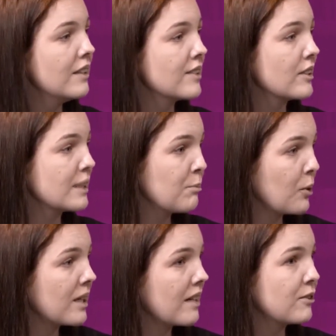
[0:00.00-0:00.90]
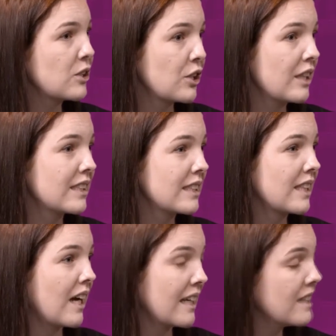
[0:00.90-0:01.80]
So it's important if students
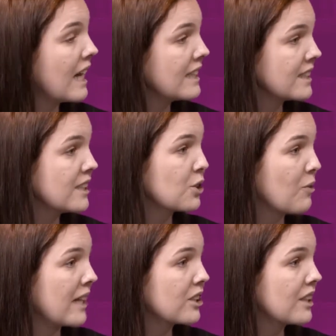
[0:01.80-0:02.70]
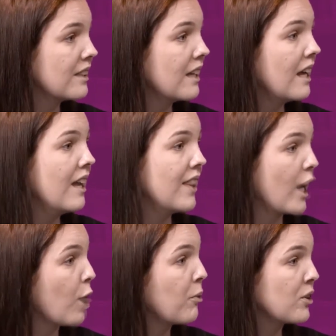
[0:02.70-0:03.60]
are in that situation, they
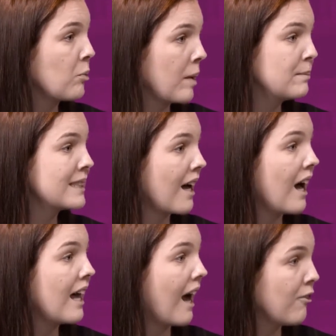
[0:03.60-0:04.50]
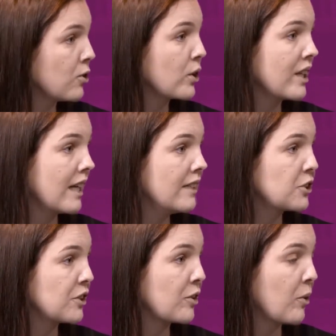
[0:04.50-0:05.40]
hop on the website, have a look at the entry